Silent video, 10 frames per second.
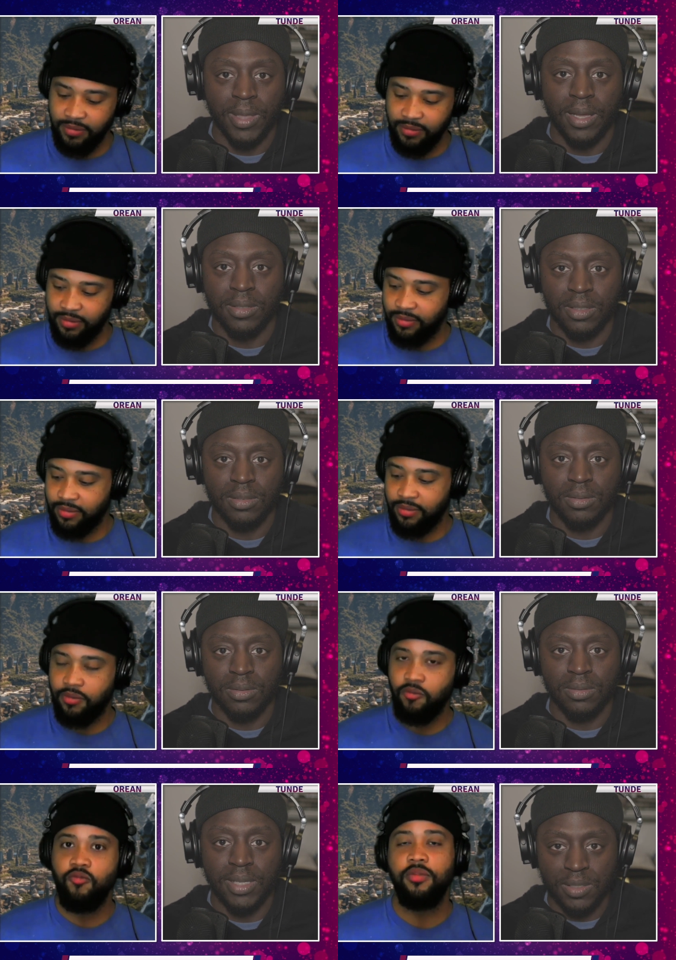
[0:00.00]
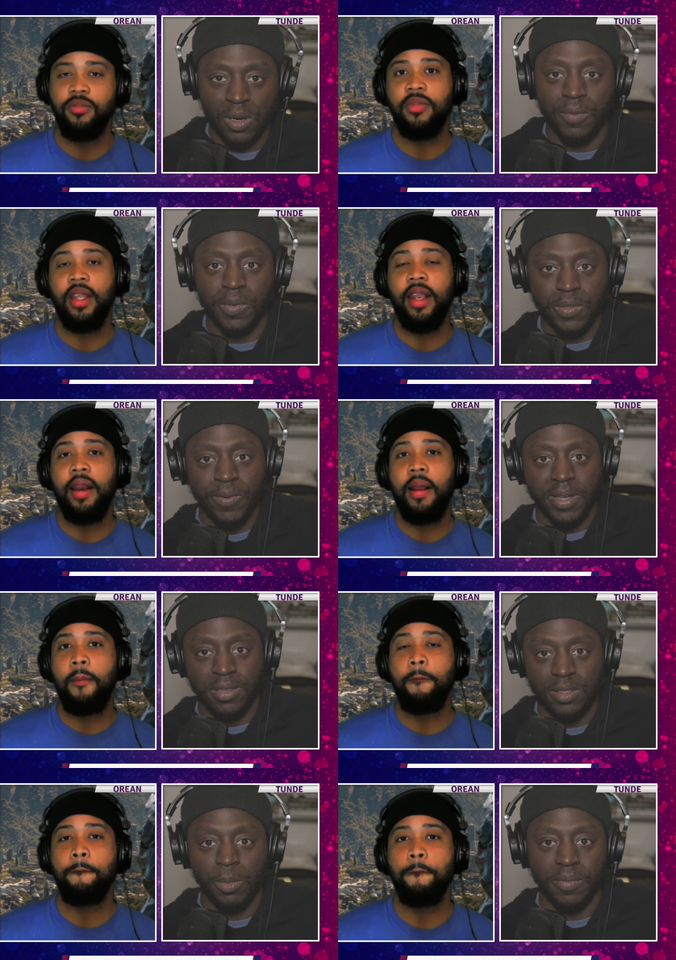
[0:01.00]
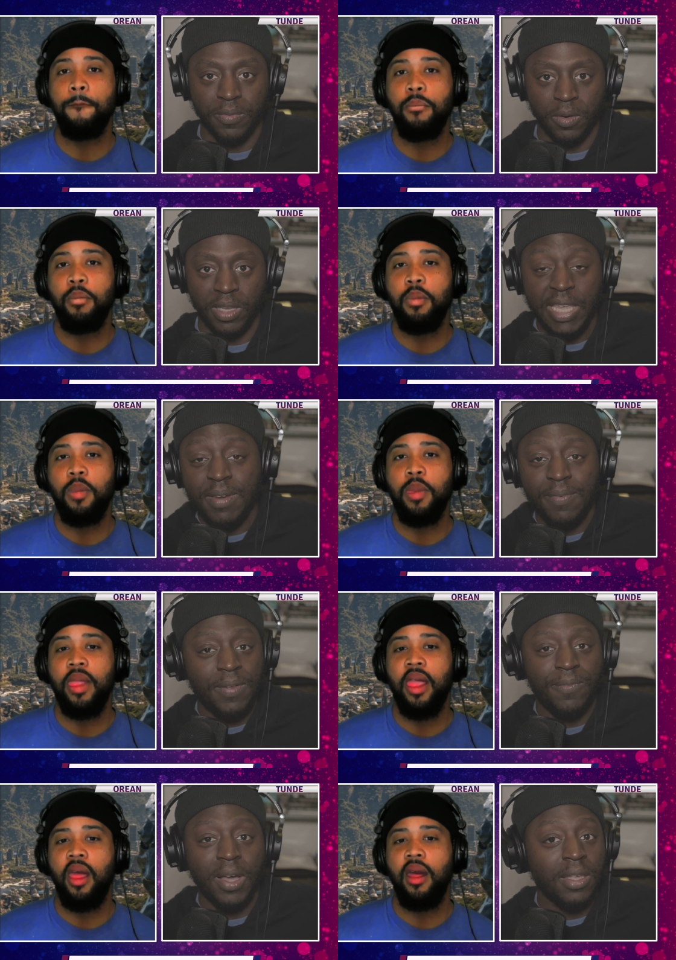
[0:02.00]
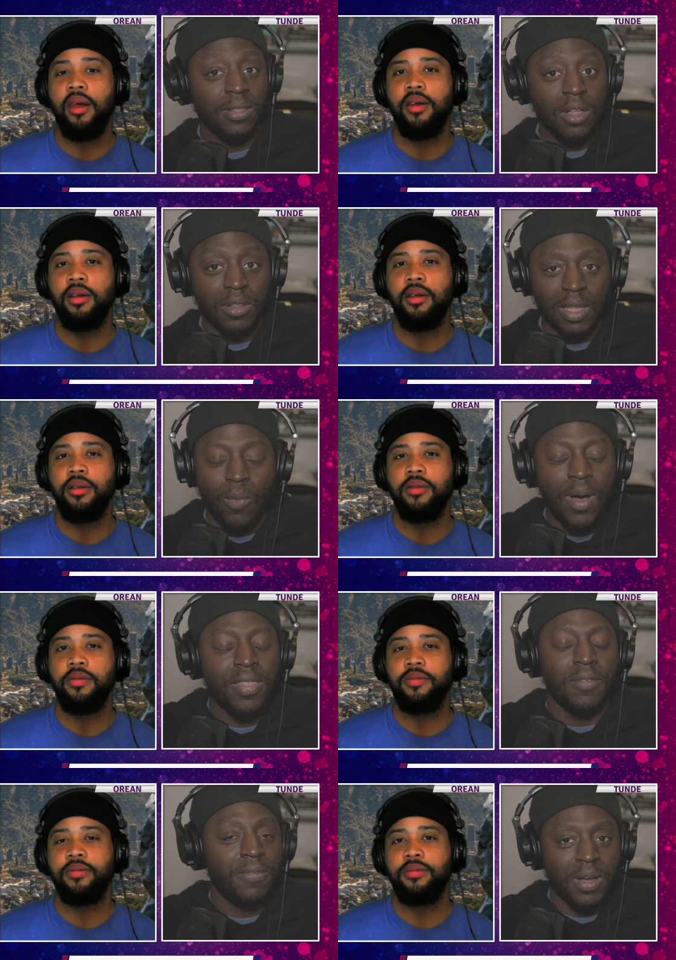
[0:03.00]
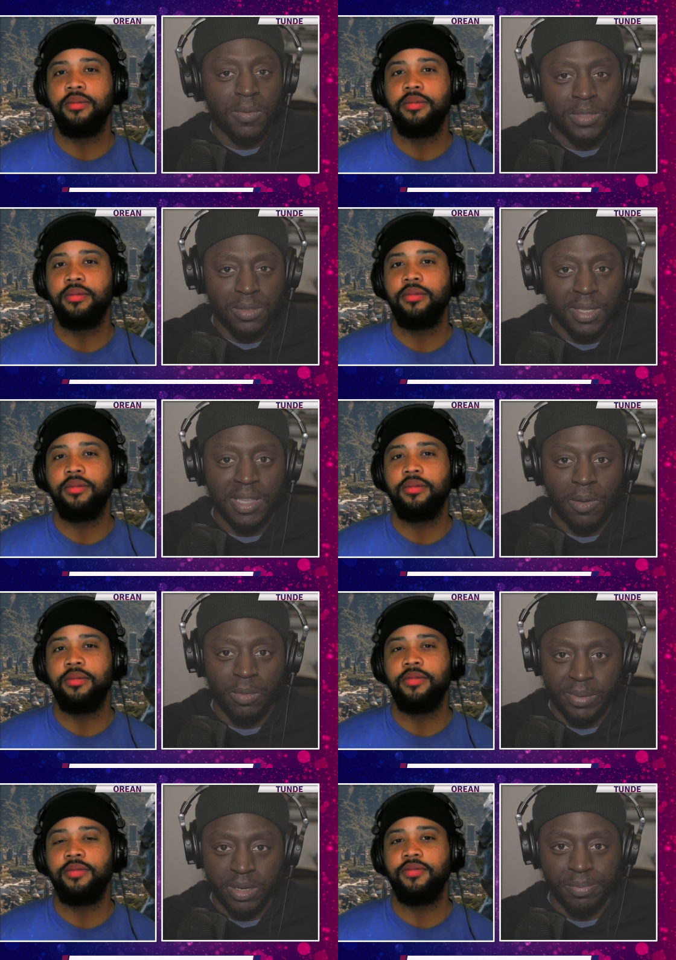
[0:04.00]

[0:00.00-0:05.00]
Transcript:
Speaker 1: that Dennis Harvey was fucking stupid for, even if he fucking thought that, why the fuck would you think that would be an